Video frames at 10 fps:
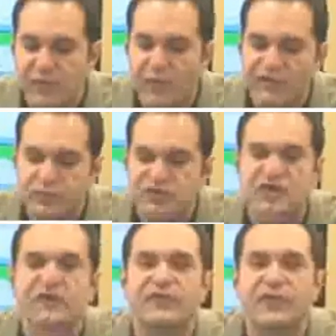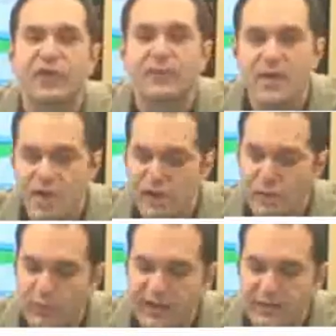holes which confirm
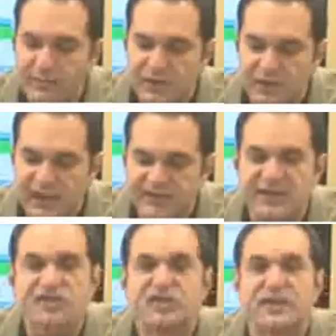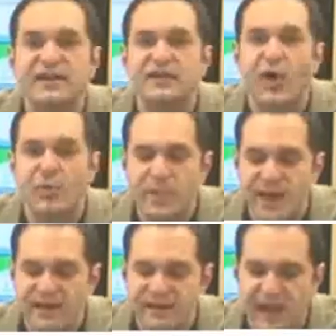uranium mineralization is open
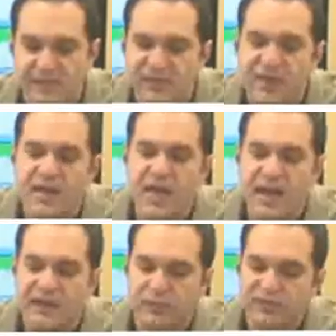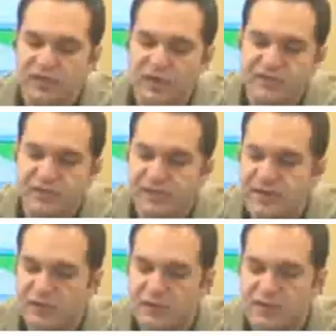at depth, and the results are to be
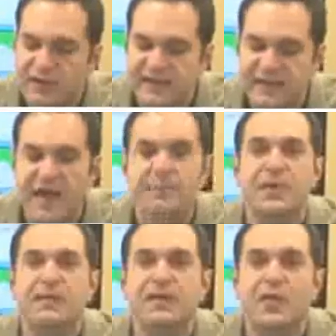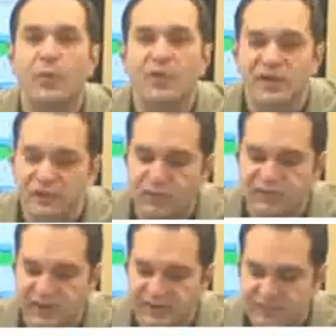included in the upcoming
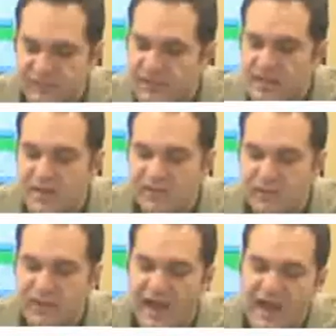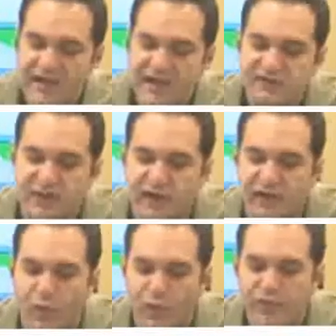resource estimate. So the highlights
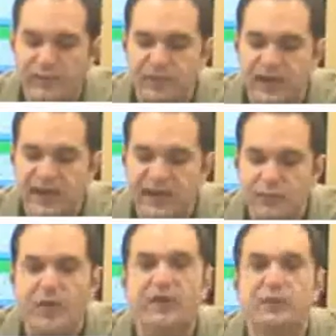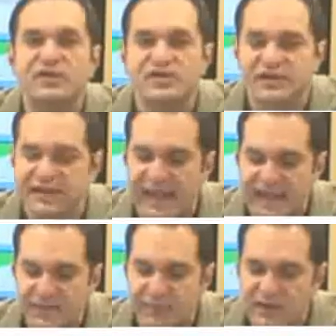are hole number 81, which is
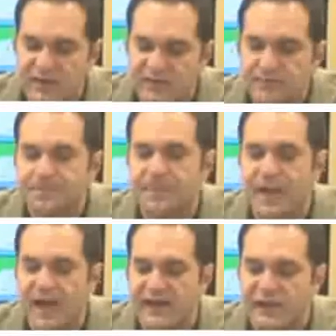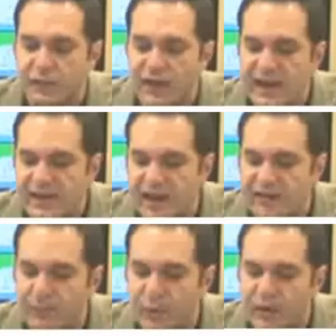8 meters at a grade
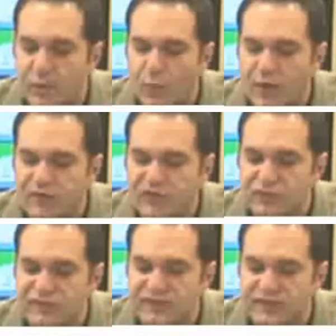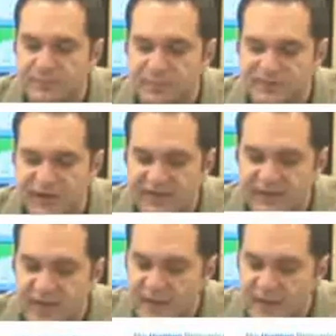of 0.126%